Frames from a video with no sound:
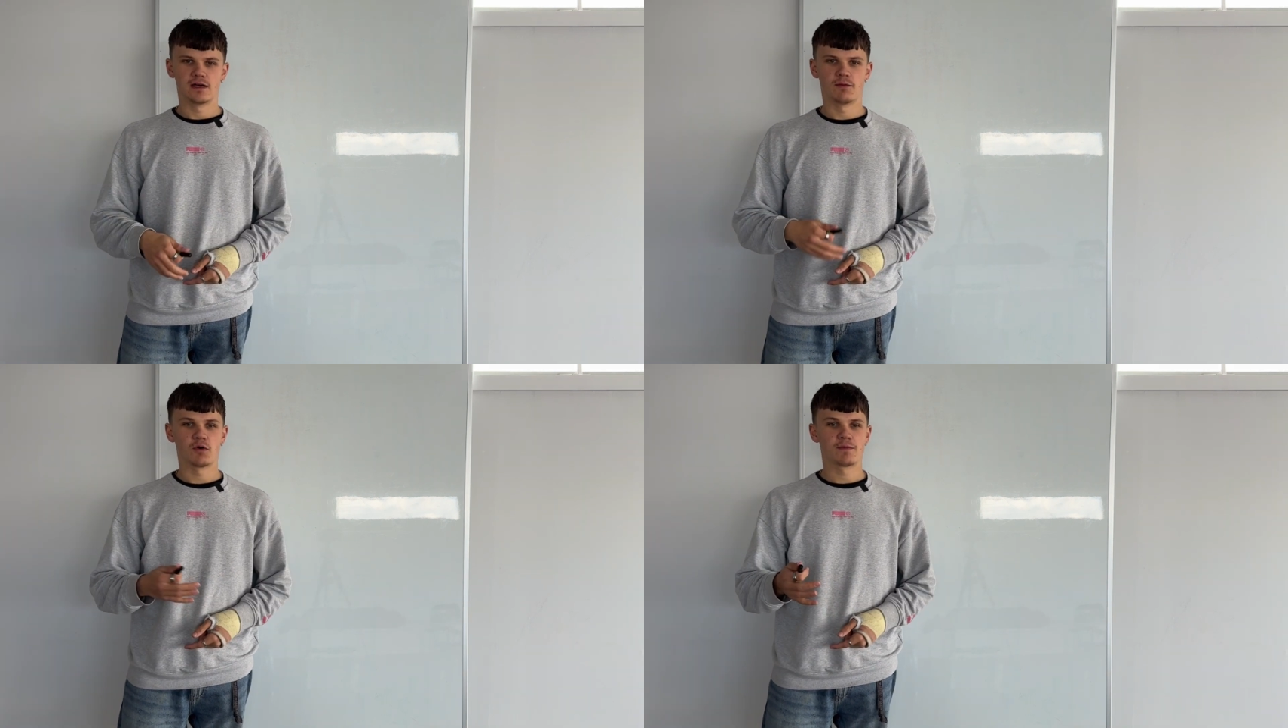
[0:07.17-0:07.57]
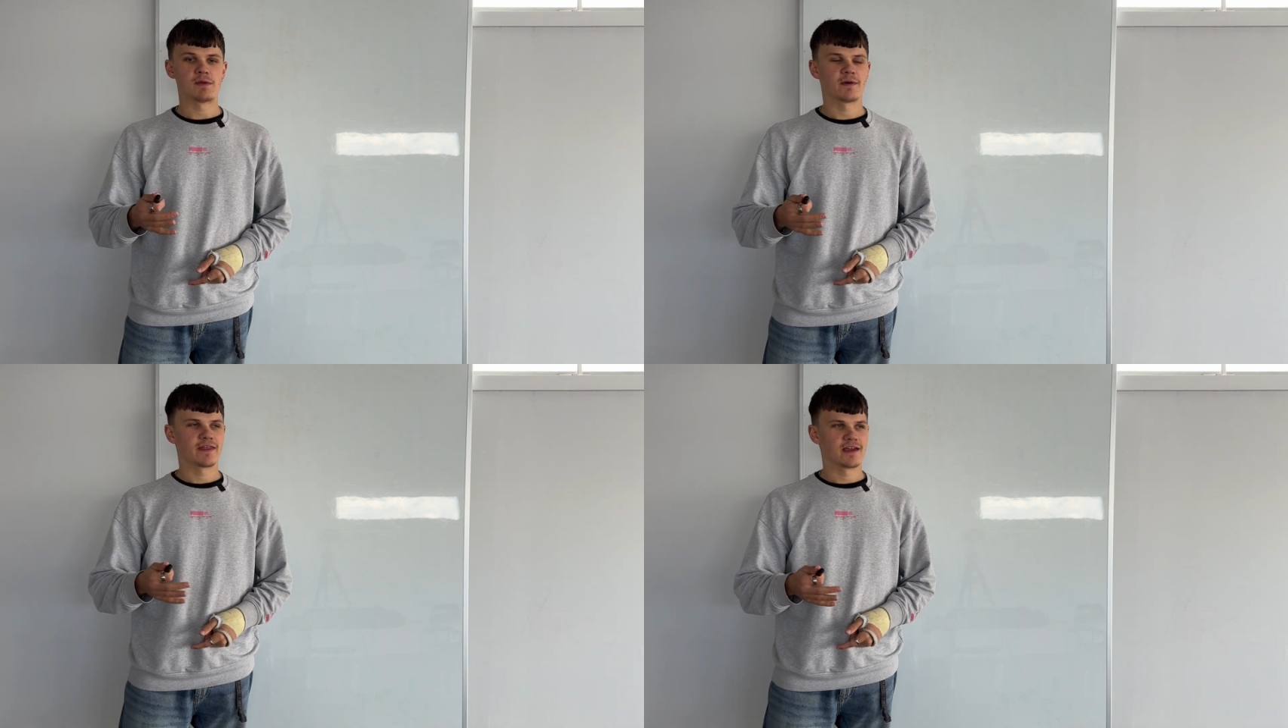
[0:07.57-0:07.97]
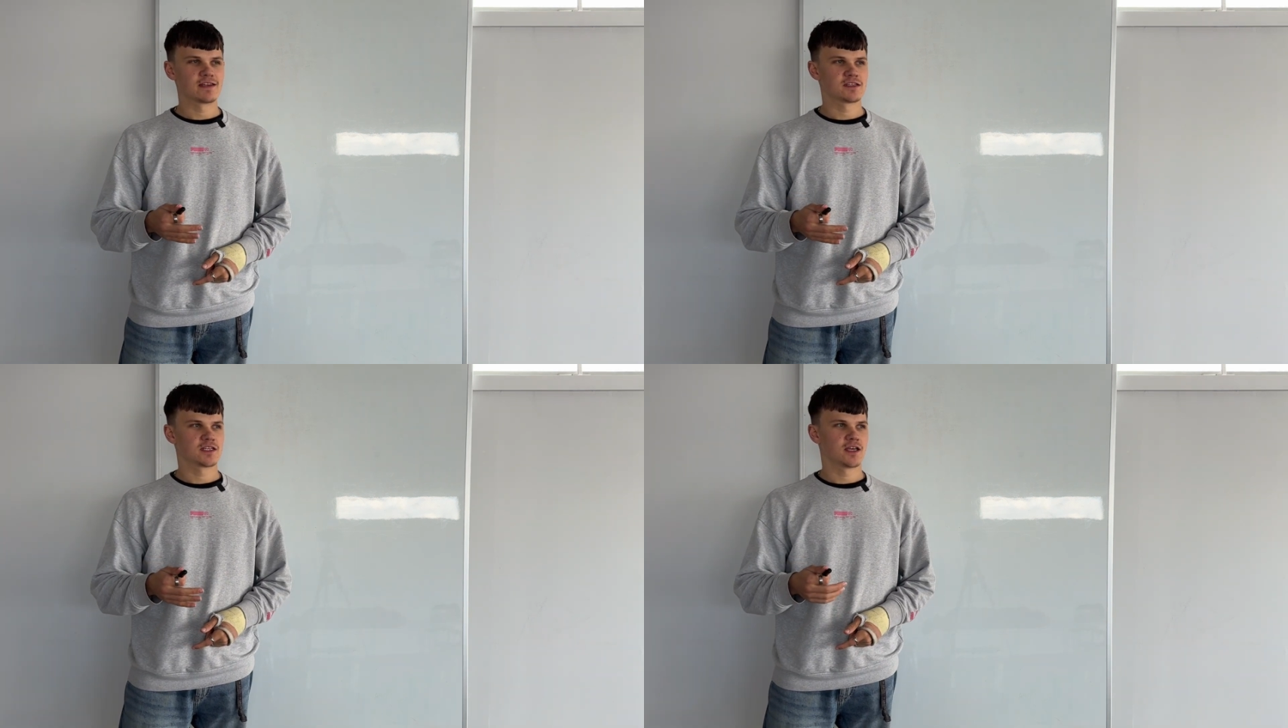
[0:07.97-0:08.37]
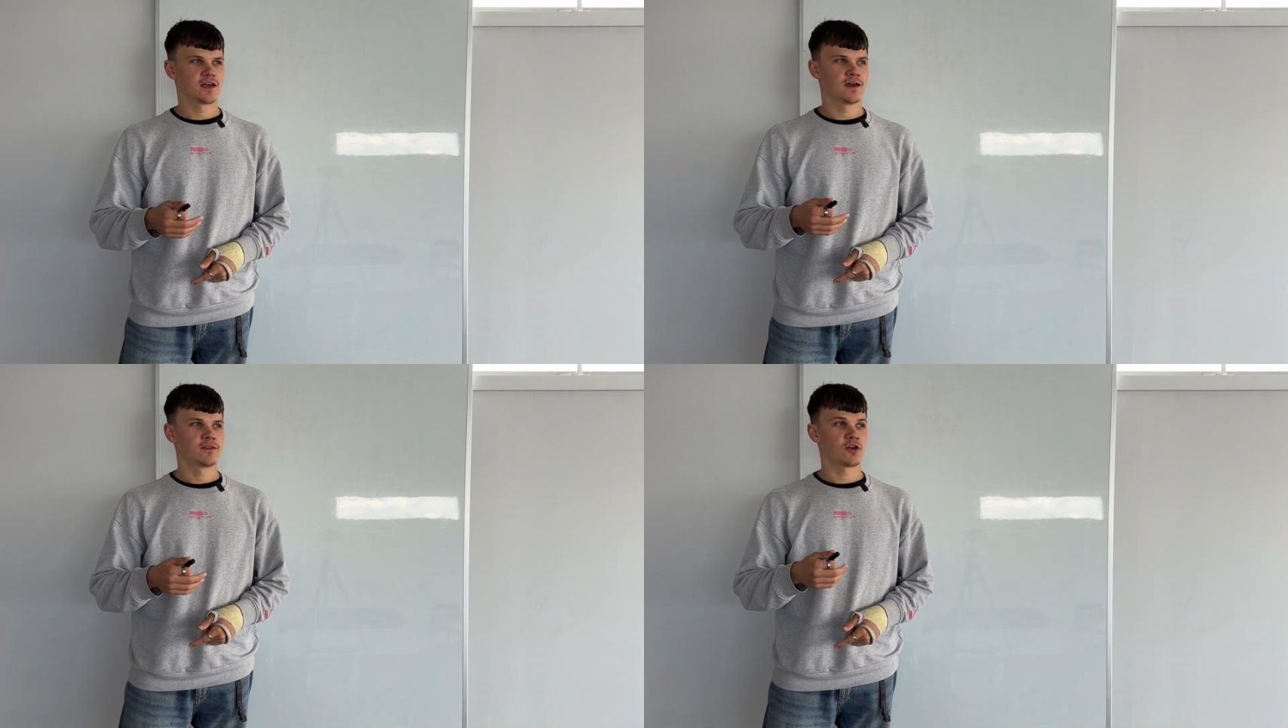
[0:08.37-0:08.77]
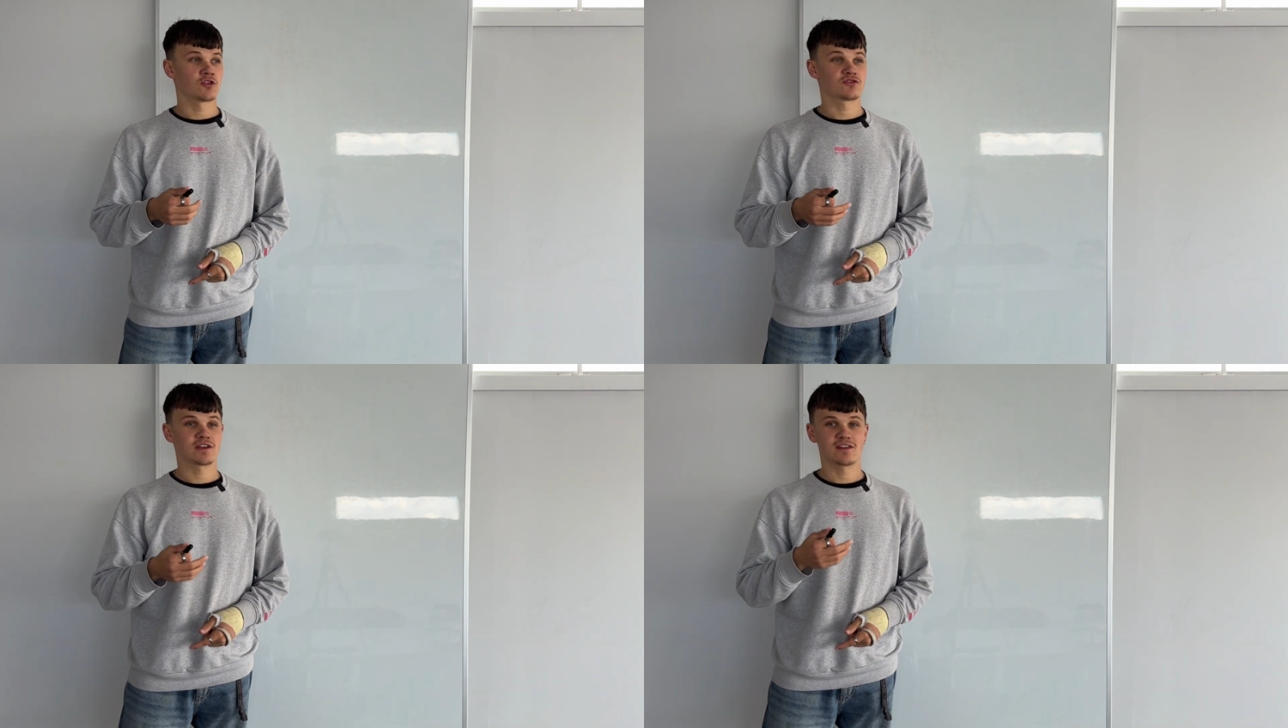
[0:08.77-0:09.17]
And what I mean by that is the
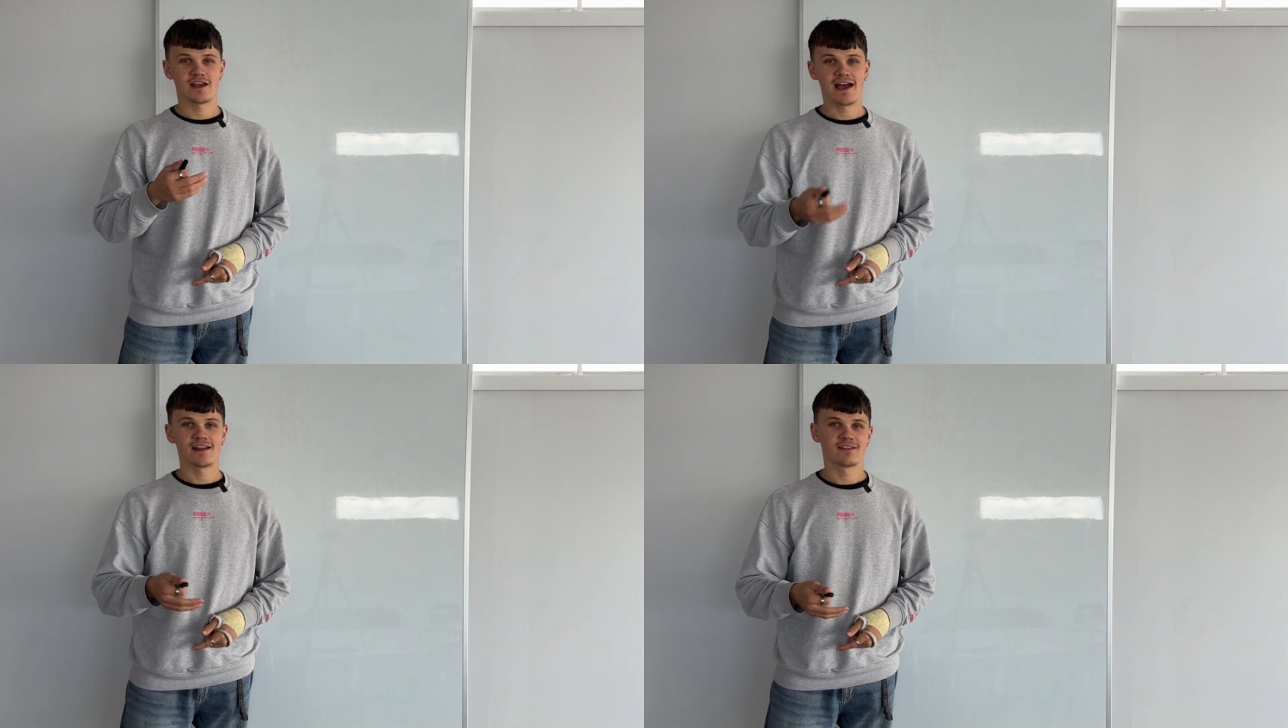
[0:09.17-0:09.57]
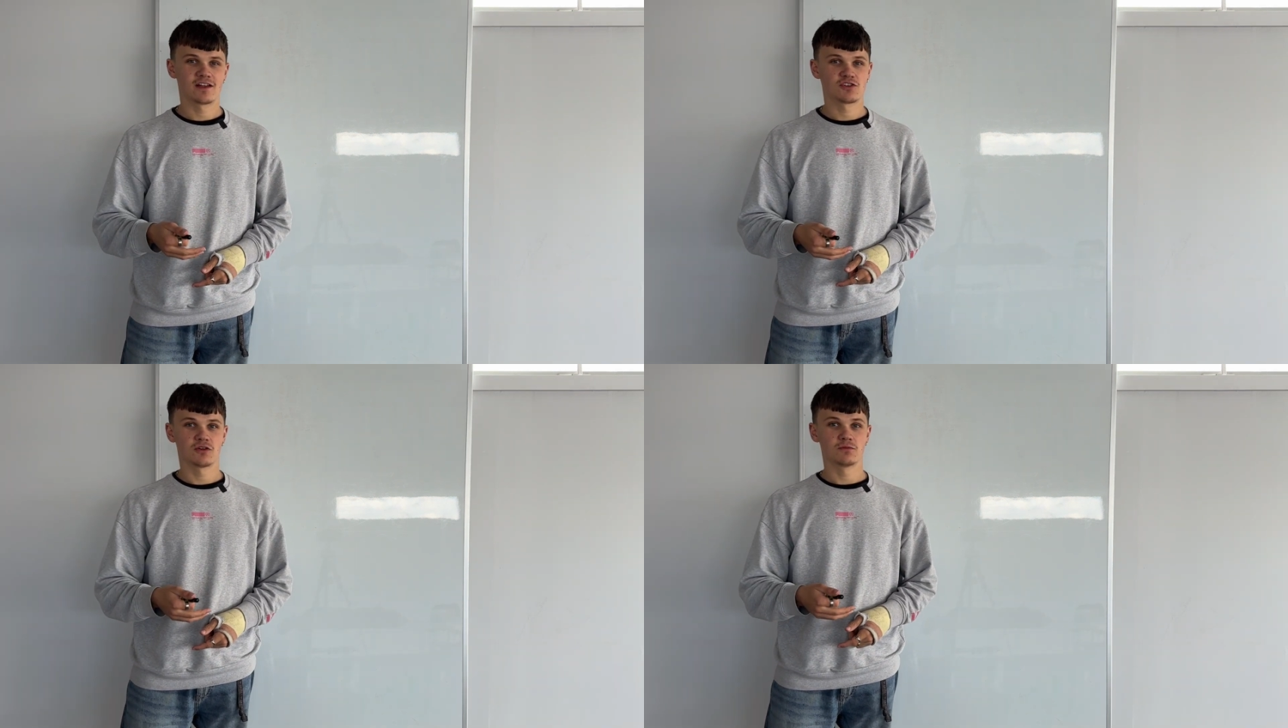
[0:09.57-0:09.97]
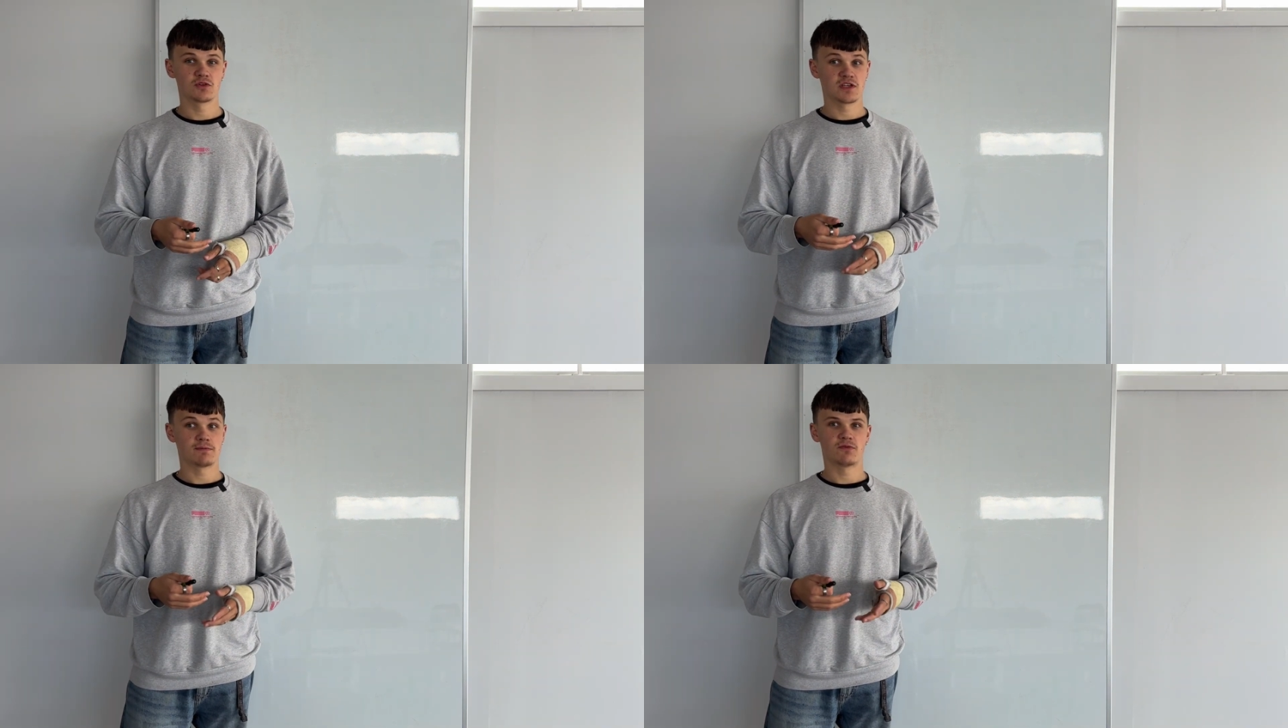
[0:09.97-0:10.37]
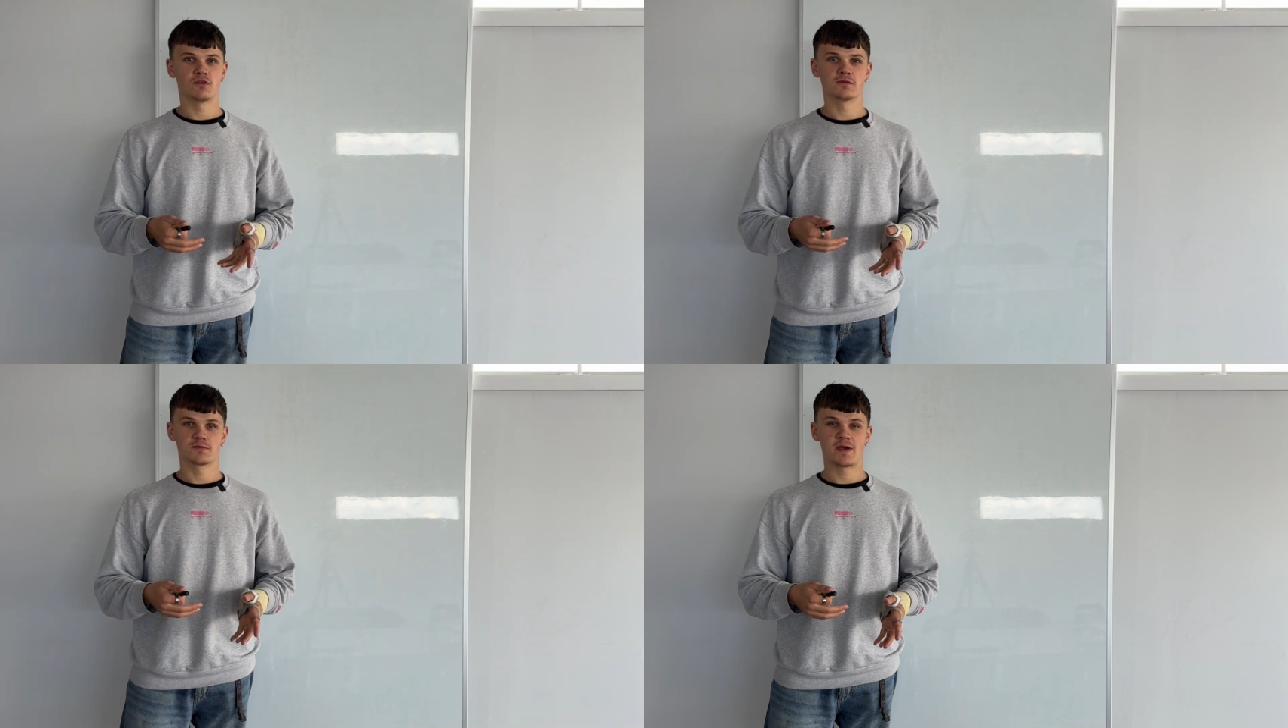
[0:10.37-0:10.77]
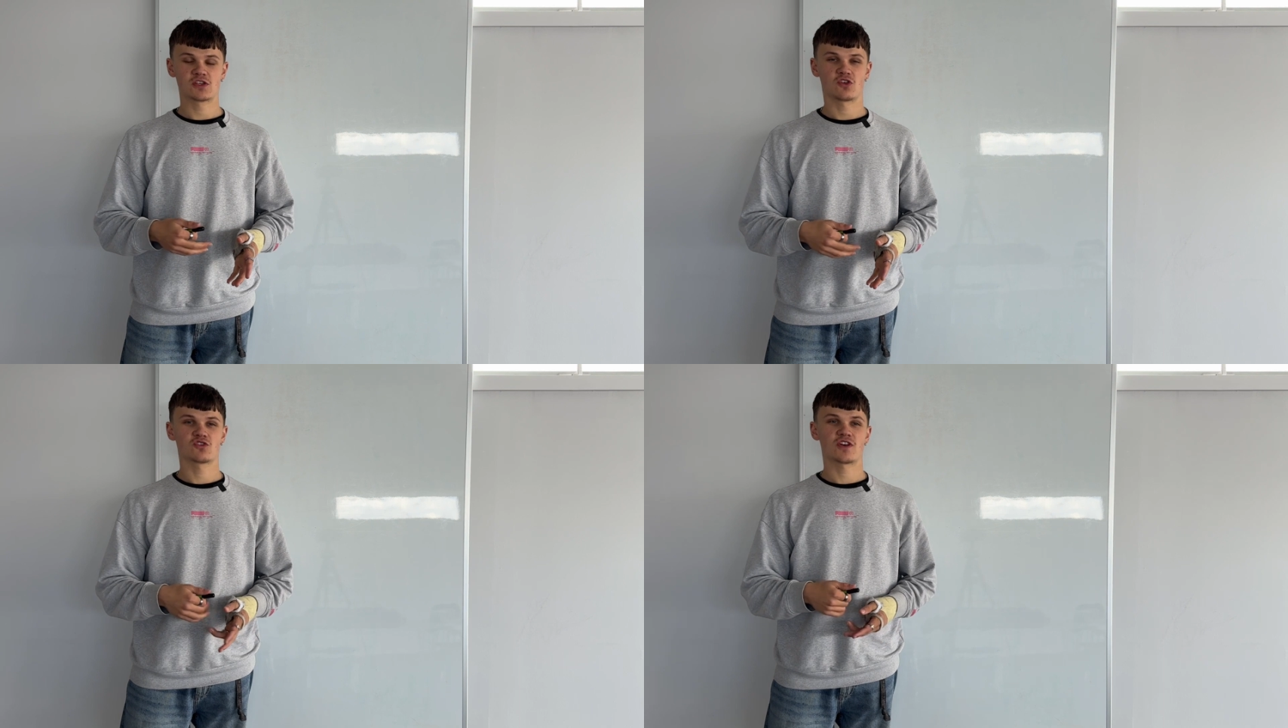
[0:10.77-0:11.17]
contract that I had at that job was a performance-based
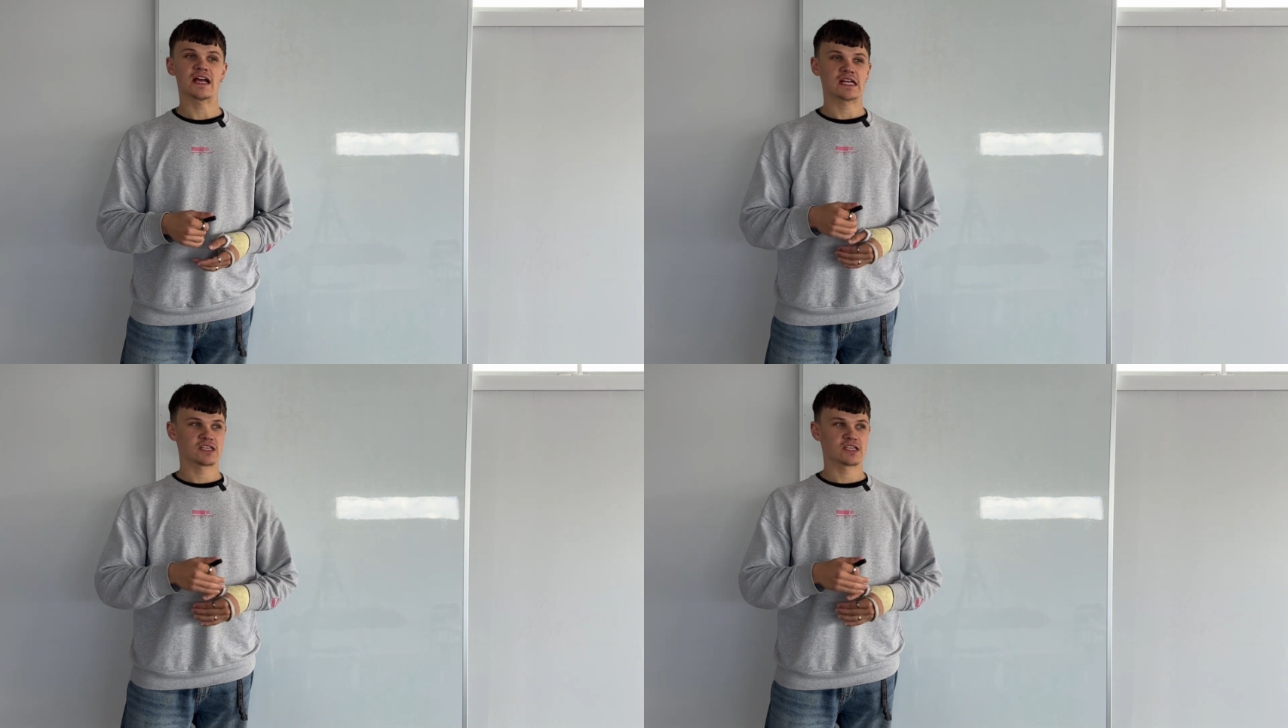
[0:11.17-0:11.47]
contract.